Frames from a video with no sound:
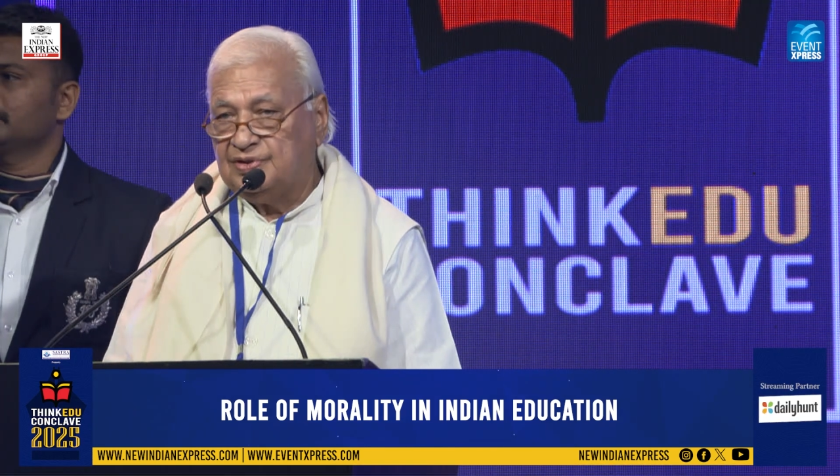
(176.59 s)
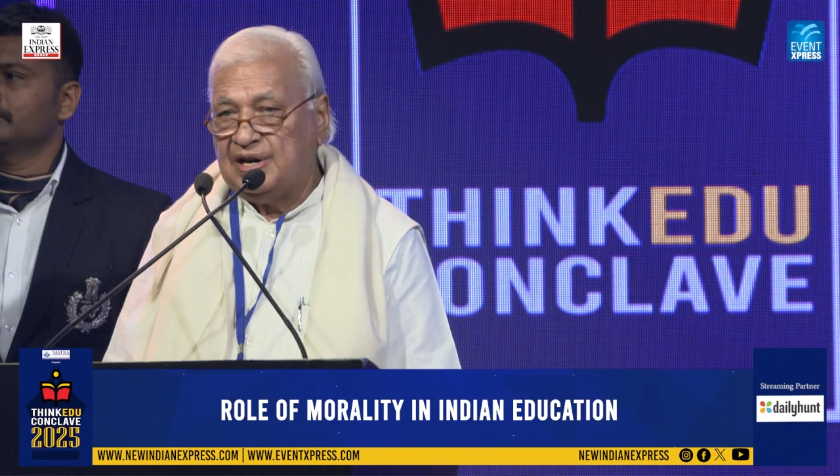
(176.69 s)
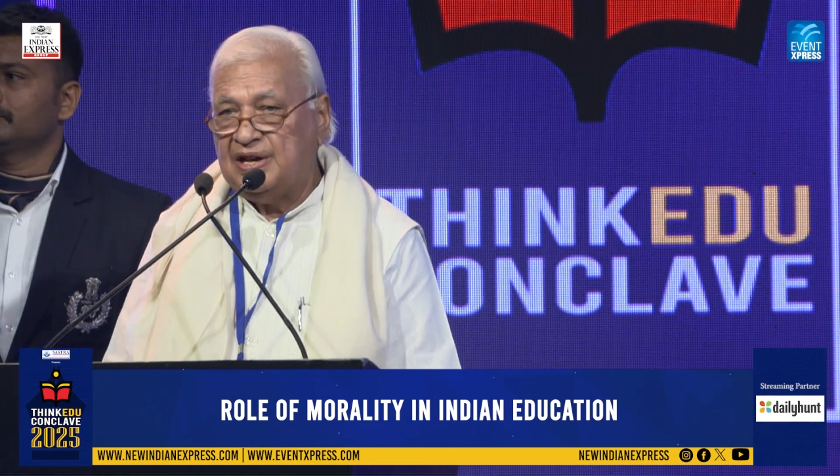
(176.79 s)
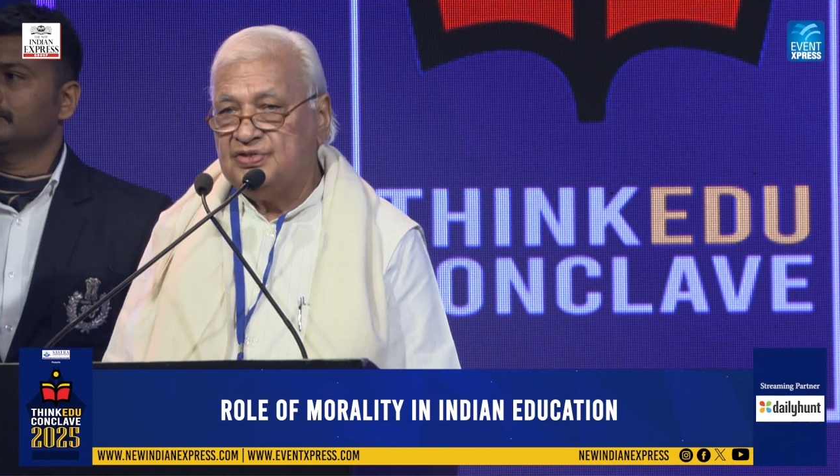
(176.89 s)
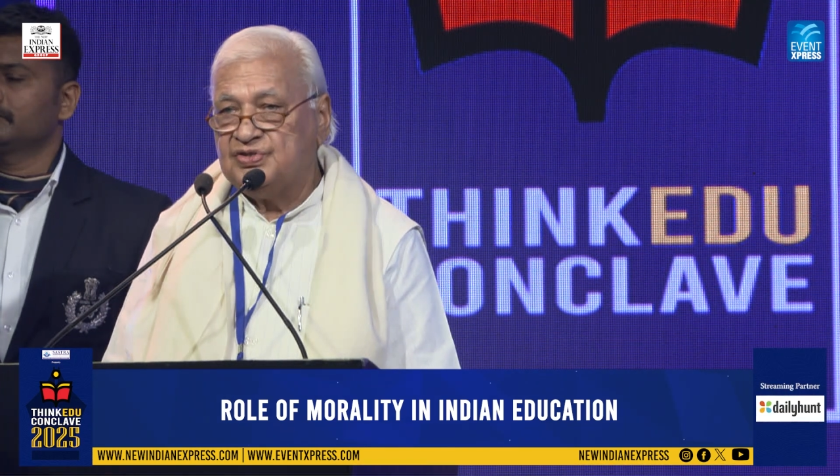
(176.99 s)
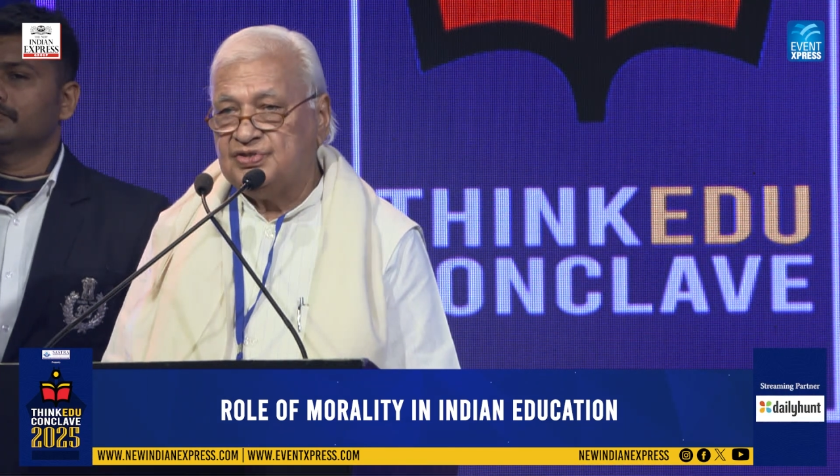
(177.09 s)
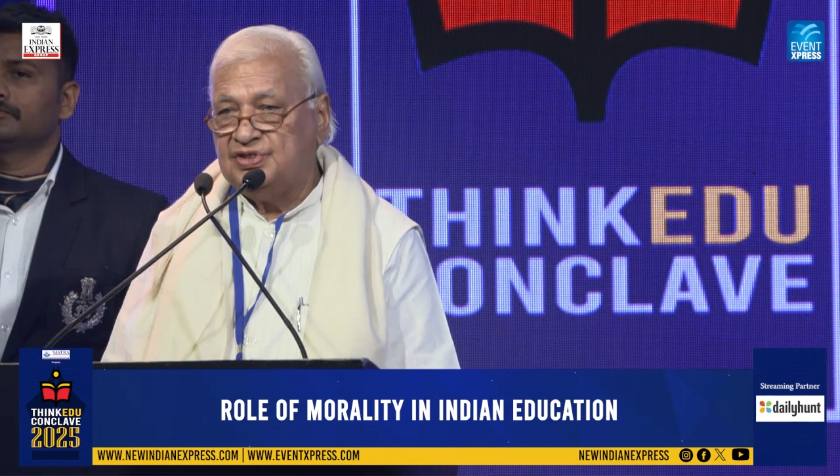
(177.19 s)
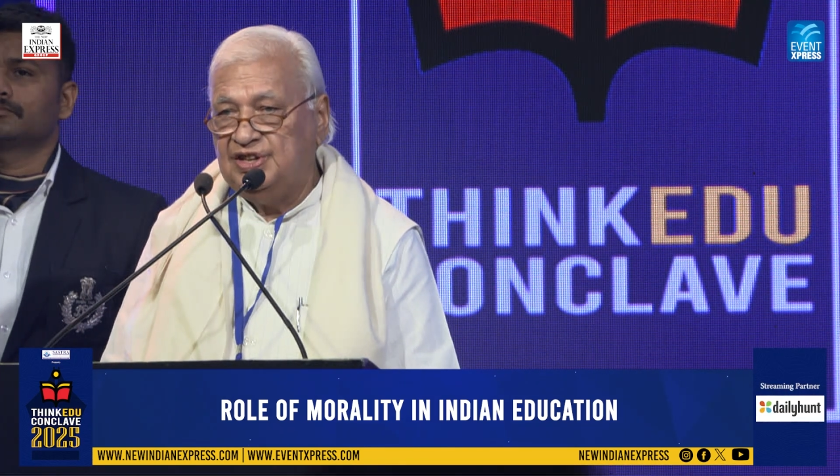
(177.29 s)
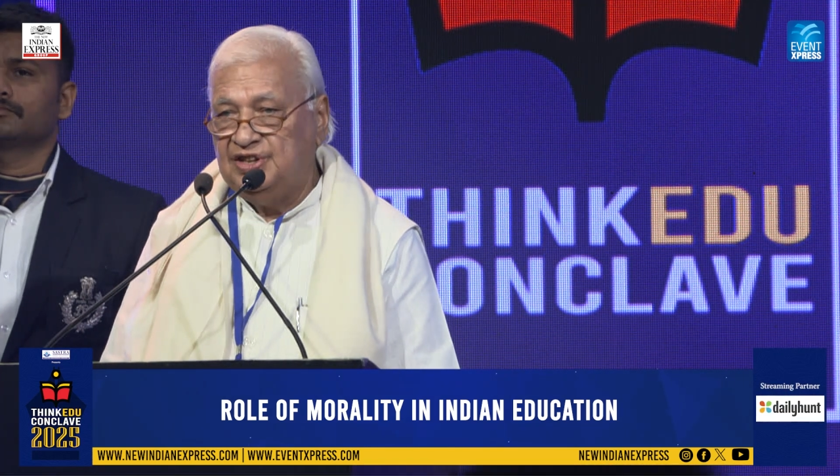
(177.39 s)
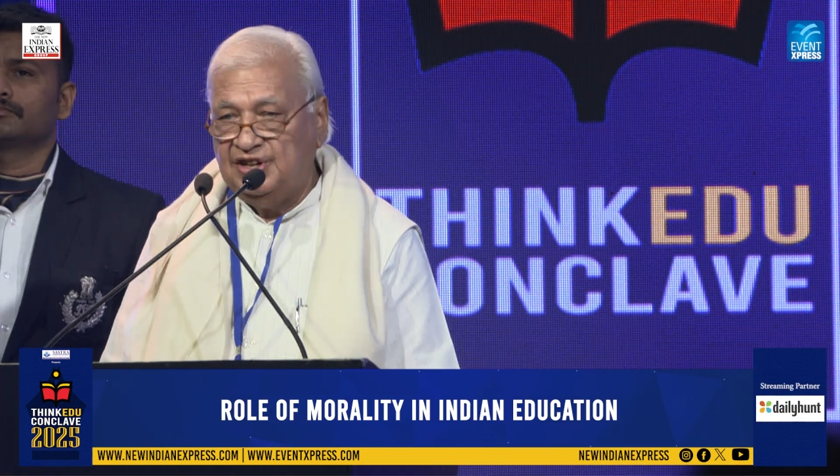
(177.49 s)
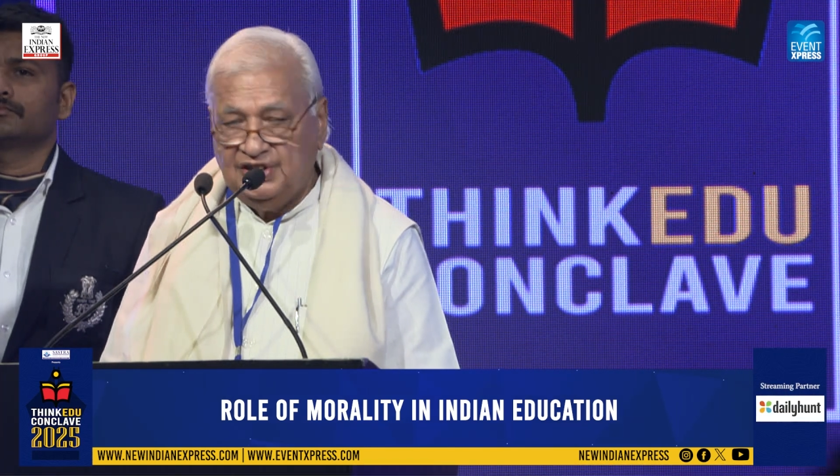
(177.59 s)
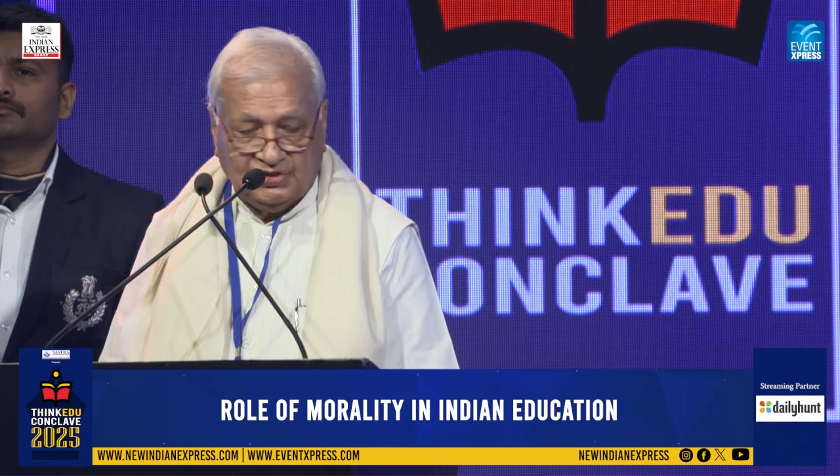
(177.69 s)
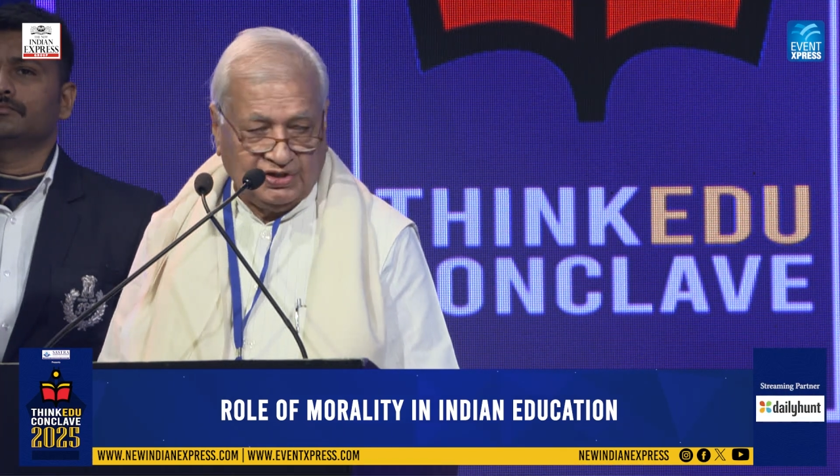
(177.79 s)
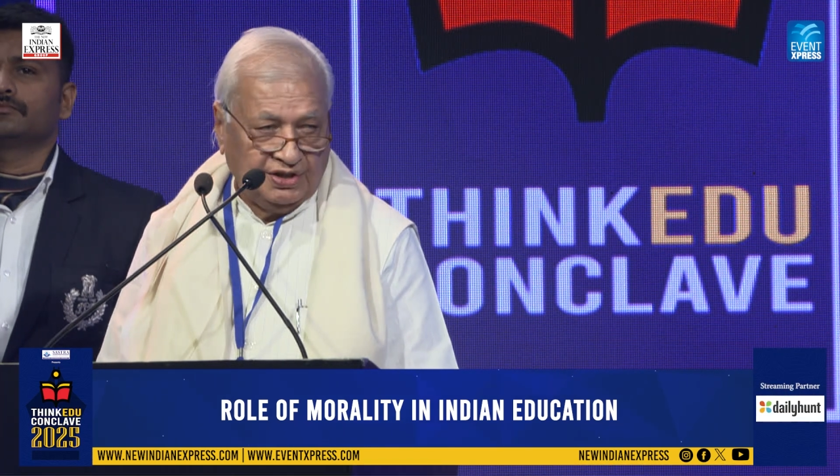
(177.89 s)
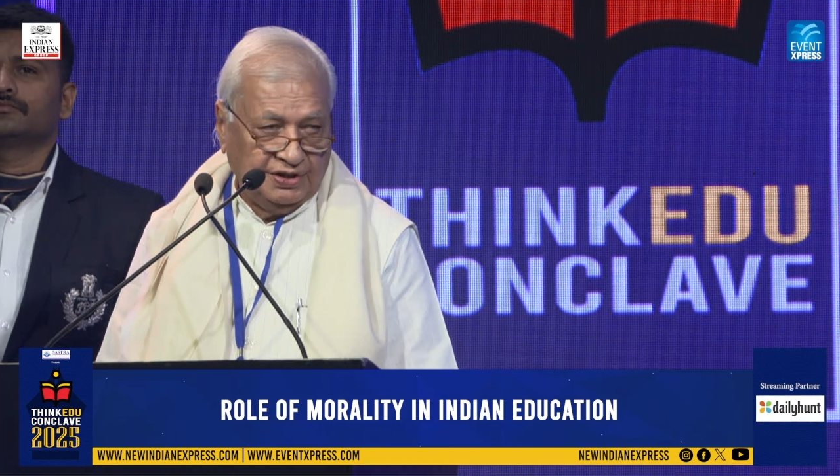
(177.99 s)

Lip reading: runs the risk,